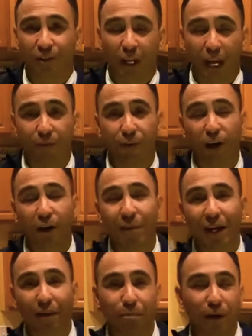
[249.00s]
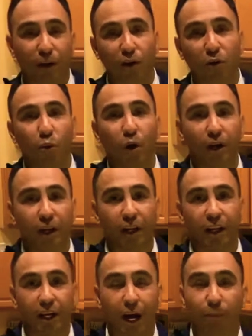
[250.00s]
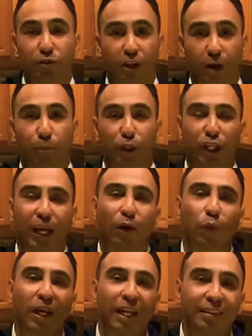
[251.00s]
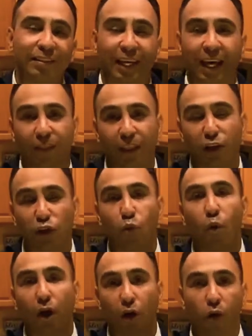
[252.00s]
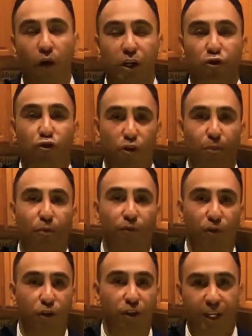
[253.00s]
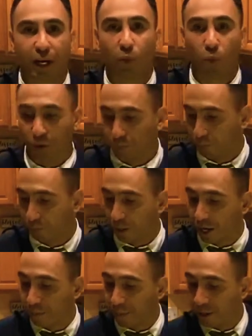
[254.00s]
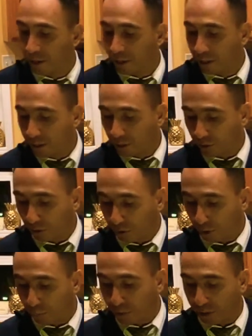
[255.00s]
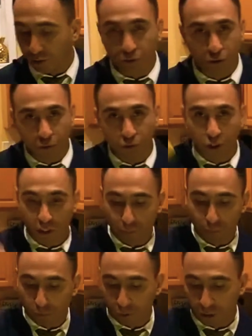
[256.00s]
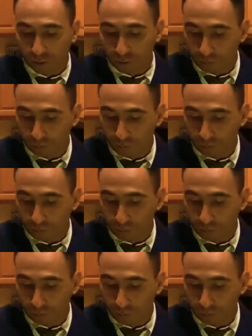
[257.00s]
if you're going to make a bigger quantity, I'm just going to put the ingredients in that you want to go ahead and triple for your 10 quart, okay? So it'll be the 2 chicken bouillons.